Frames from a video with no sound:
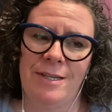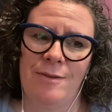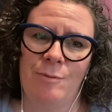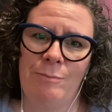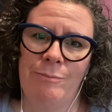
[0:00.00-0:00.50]

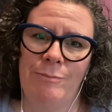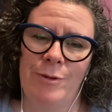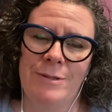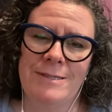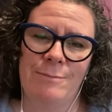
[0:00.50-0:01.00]
We
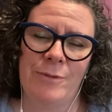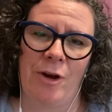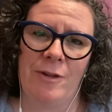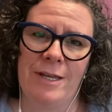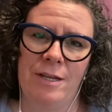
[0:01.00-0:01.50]
pulled some
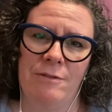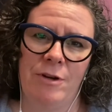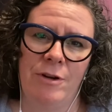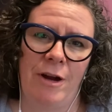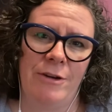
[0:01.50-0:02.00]
garlic out of
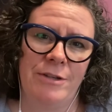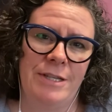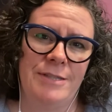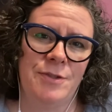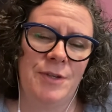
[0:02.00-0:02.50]
our garden
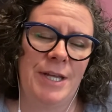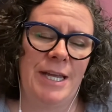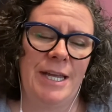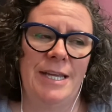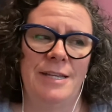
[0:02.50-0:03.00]
yesterday,